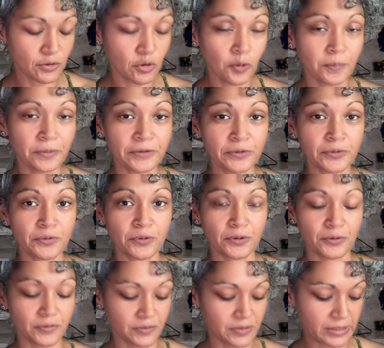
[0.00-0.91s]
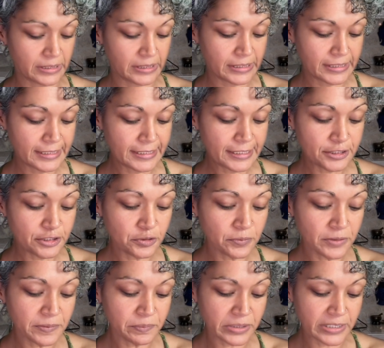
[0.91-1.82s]
open quote,
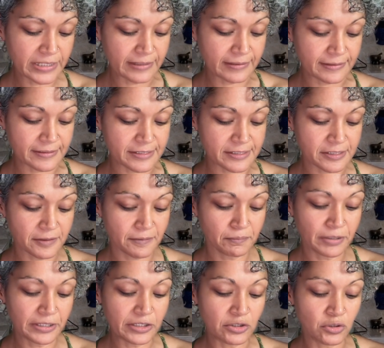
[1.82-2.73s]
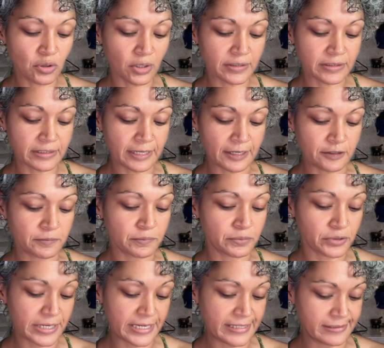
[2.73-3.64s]
human beings, but not their
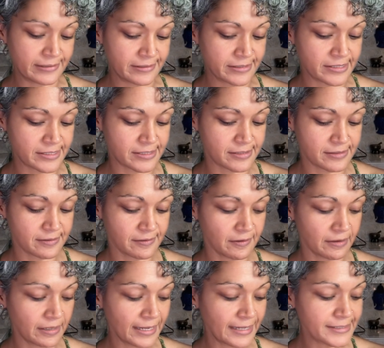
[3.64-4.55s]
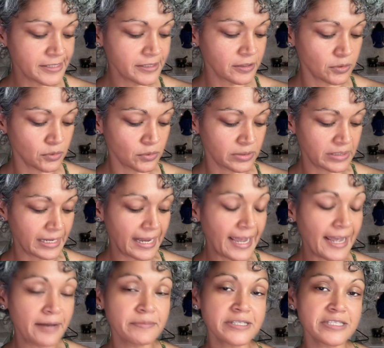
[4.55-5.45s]
brains, let alone the
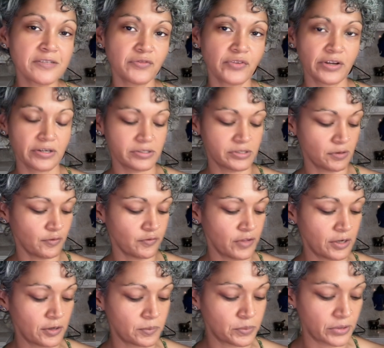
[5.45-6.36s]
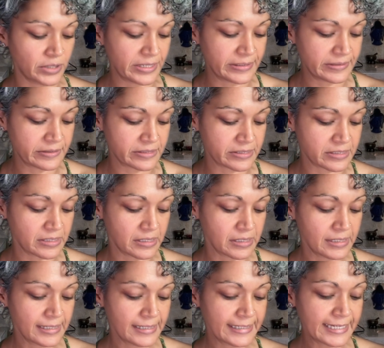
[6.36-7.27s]
hemispheres of their brains,
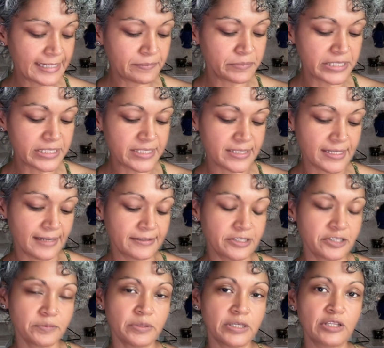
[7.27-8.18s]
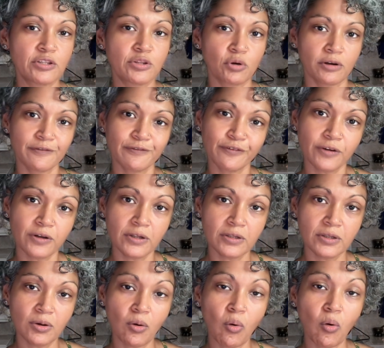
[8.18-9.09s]
can be said to be
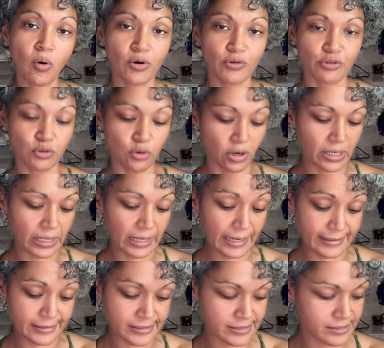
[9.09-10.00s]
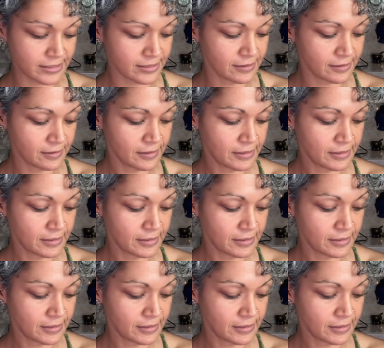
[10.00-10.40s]
thoughtful or thoughtless.